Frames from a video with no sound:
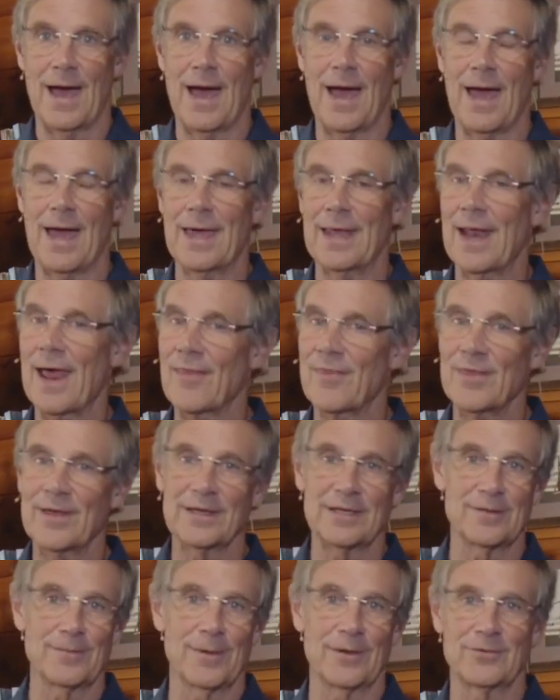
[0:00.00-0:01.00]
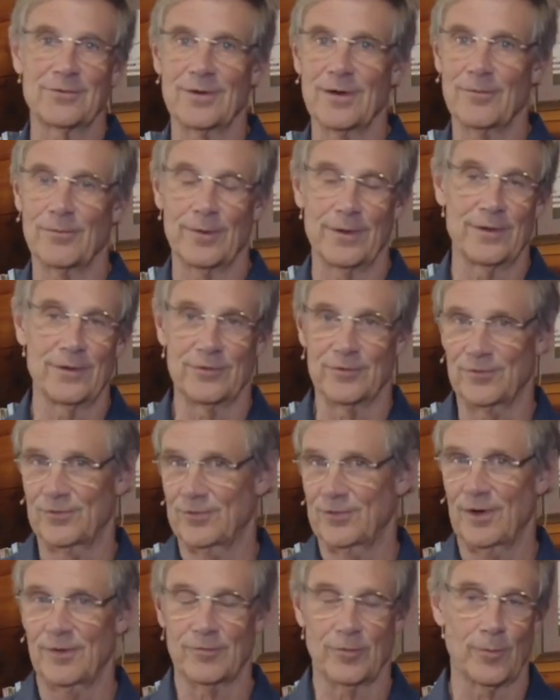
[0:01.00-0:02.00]
and I think to myself, well, there's
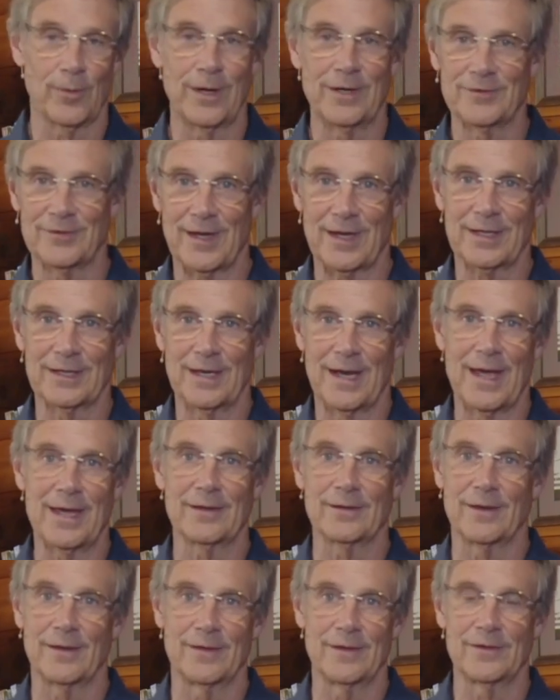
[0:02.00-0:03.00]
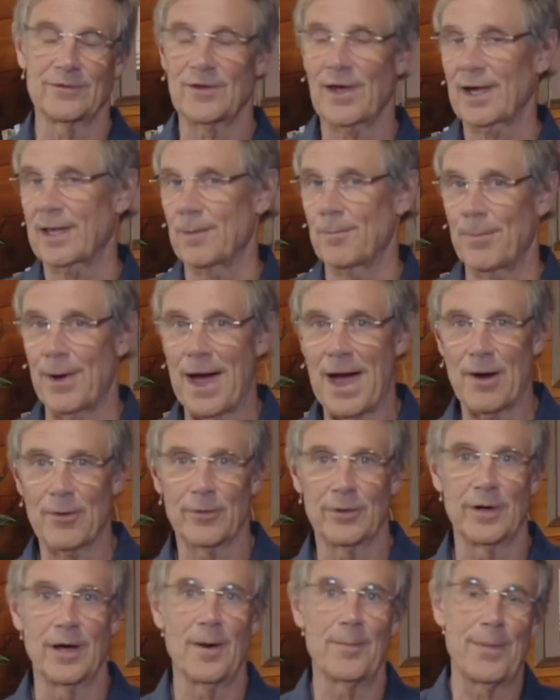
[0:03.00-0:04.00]
several ways I can handle this. I can
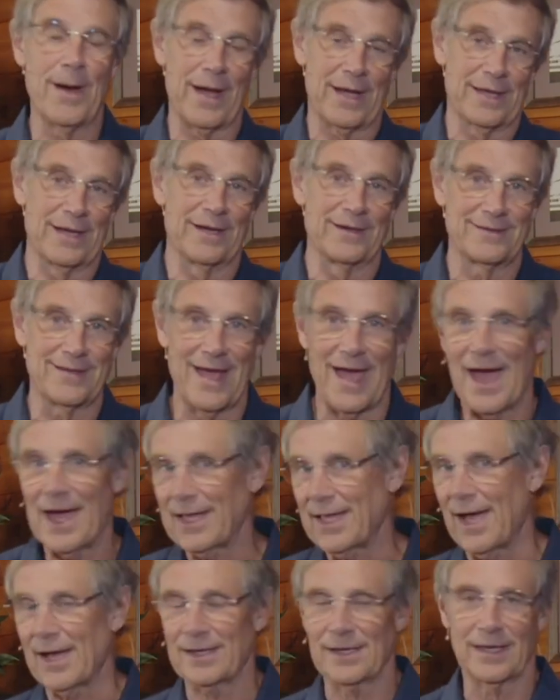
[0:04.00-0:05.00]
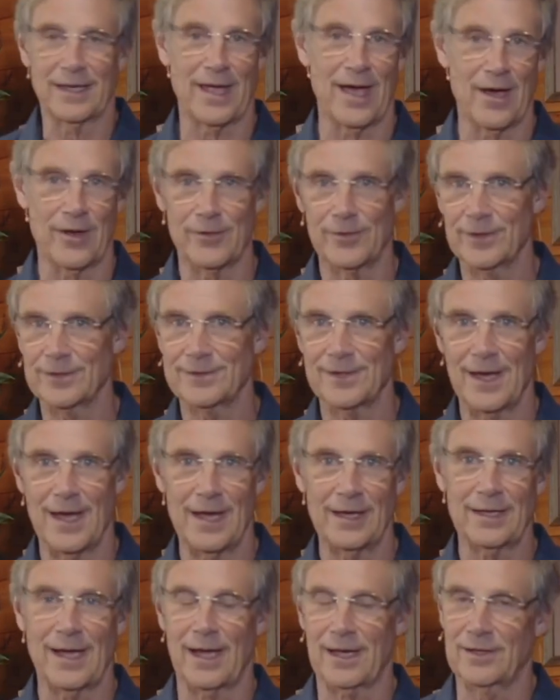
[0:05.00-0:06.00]
power up, I can attack, I can
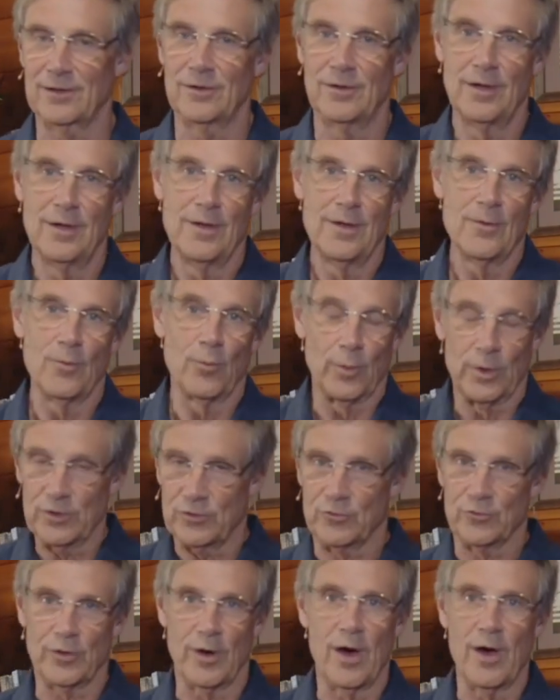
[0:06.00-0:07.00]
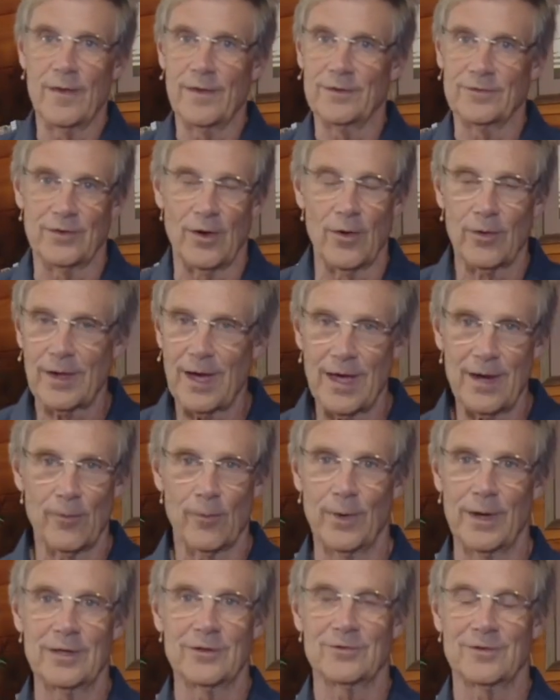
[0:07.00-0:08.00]
counterattack, I can withdraw. There's all kinds of
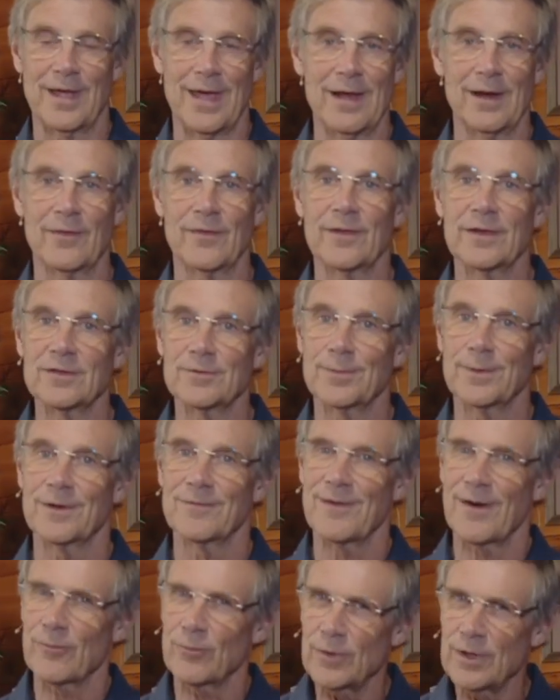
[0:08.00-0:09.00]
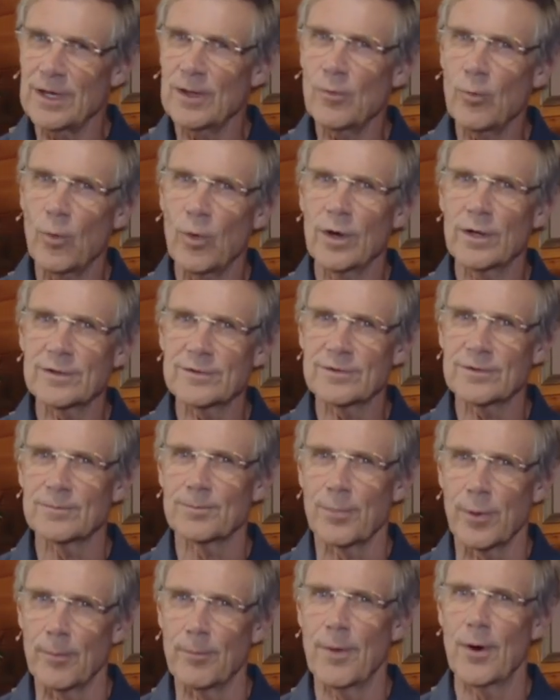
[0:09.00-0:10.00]
ways to handle things, but if I really want to
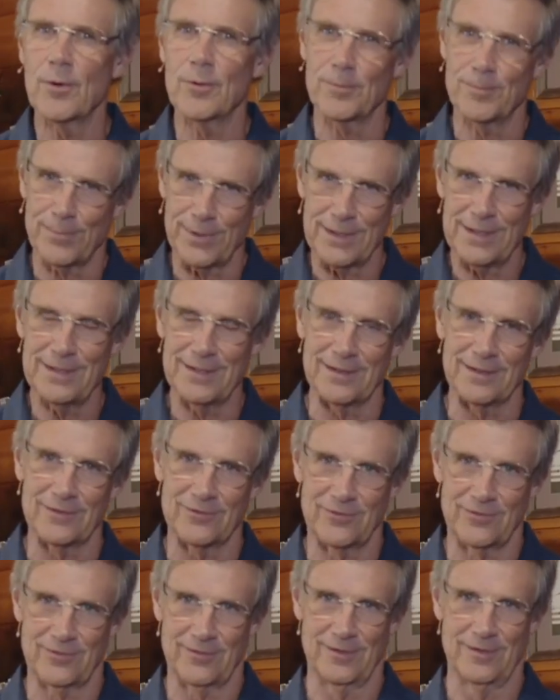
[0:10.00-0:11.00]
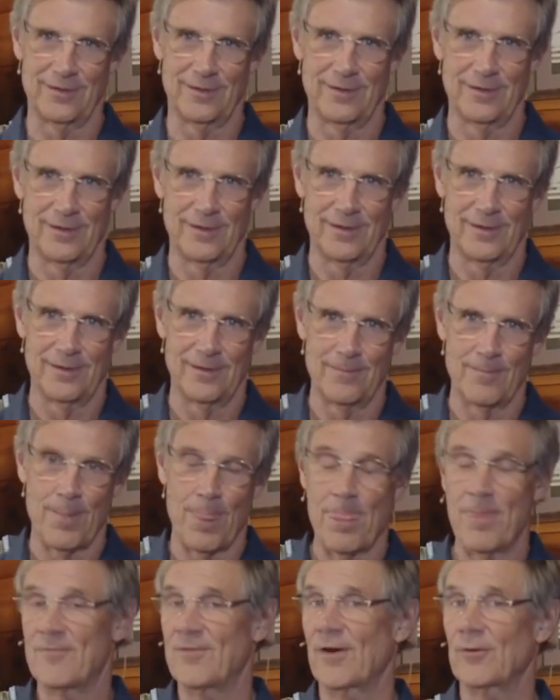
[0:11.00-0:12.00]
promote peace,
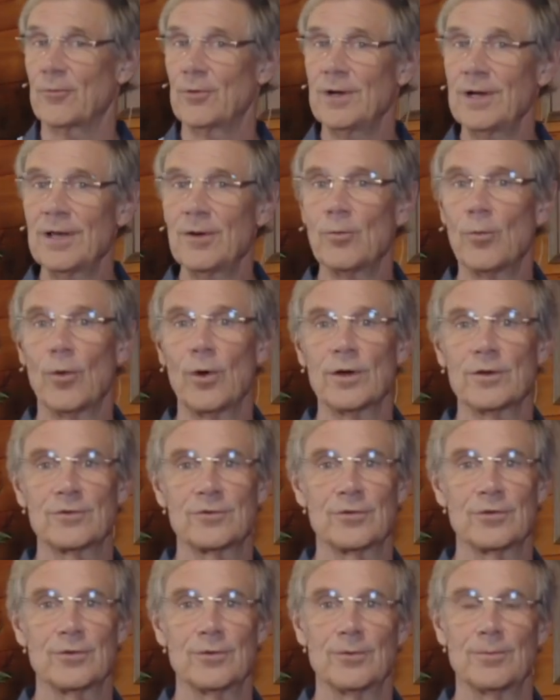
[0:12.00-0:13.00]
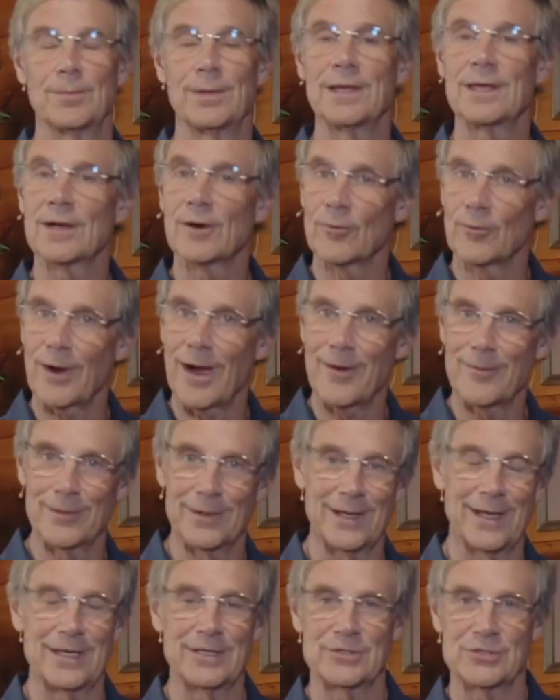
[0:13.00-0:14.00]
if I really want to be in a right
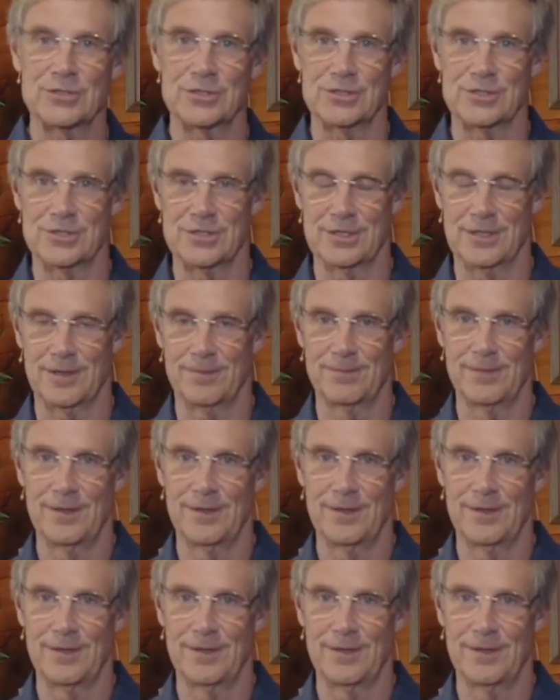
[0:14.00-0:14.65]
relationship,